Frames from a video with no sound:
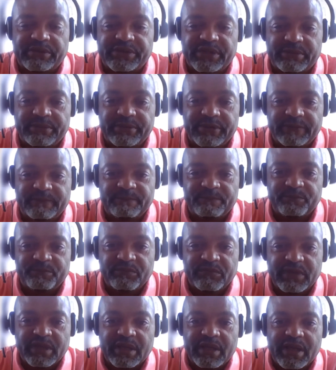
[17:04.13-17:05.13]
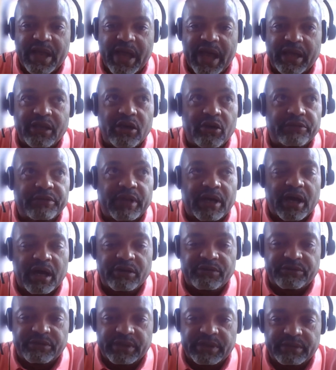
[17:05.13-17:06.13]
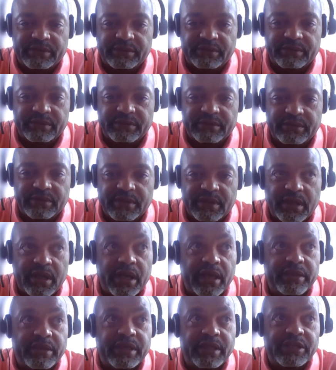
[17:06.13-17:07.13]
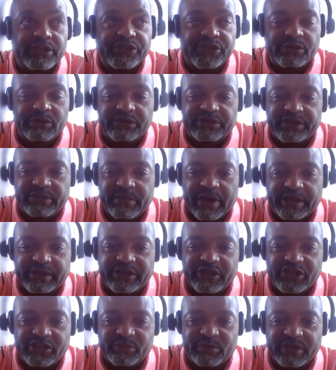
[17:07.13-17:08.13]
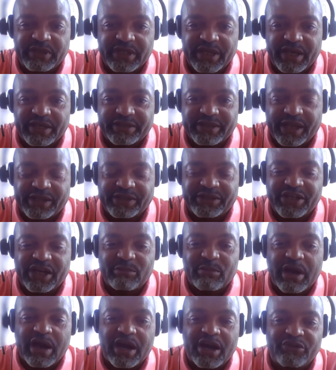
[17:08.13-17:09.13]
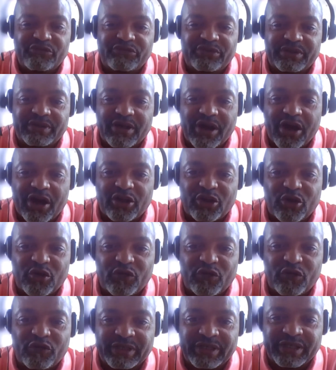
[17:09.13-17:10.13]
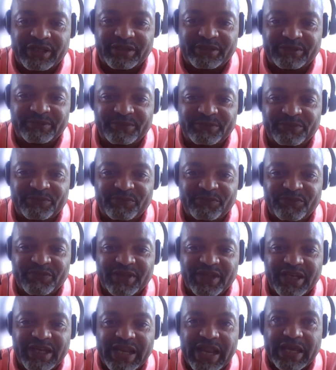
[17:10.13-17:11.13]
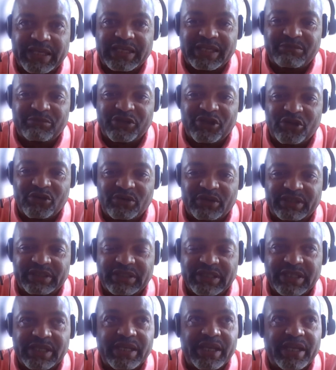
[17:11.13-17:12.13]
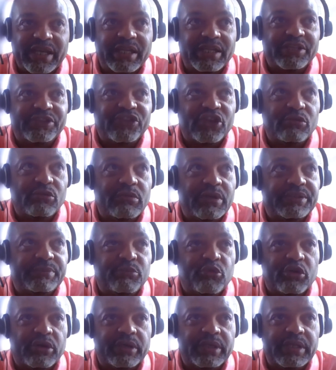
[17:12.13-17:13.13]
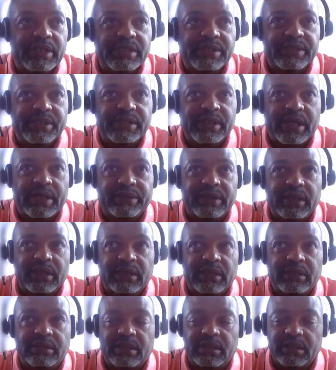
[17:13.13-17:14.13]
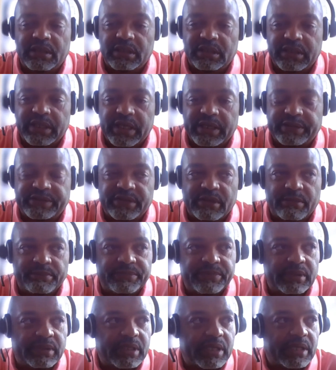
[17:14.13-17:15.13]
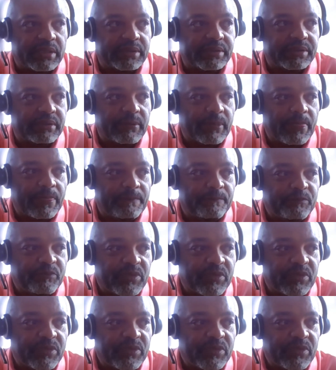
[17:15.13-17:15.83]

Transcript: about something, I go the 100 and then as soon as somebody tells me yes, I start my 100 all over again. Right. And I keep going. And it's so much more easy, I think, to look at something that's